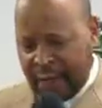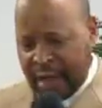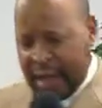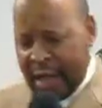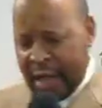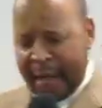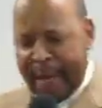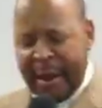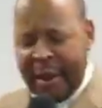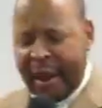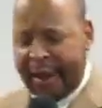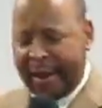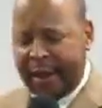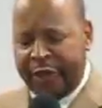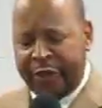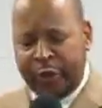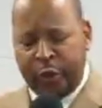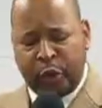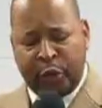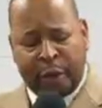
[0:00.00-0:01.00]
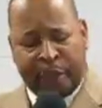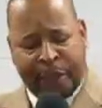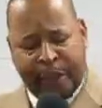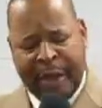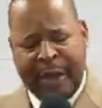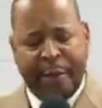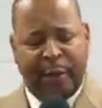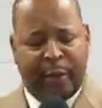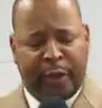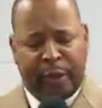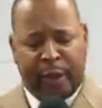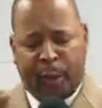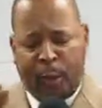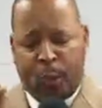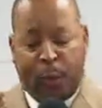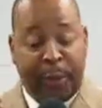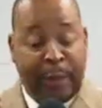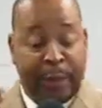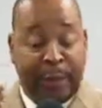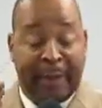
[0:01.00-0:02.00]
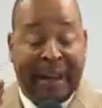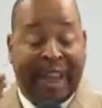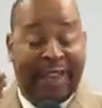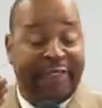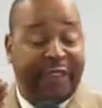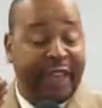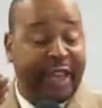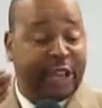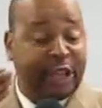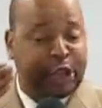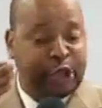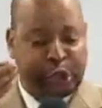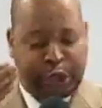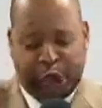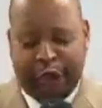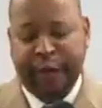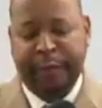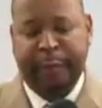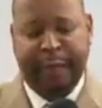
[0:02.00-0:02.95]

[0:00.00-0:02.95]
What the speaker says: It may not be through the people I think it should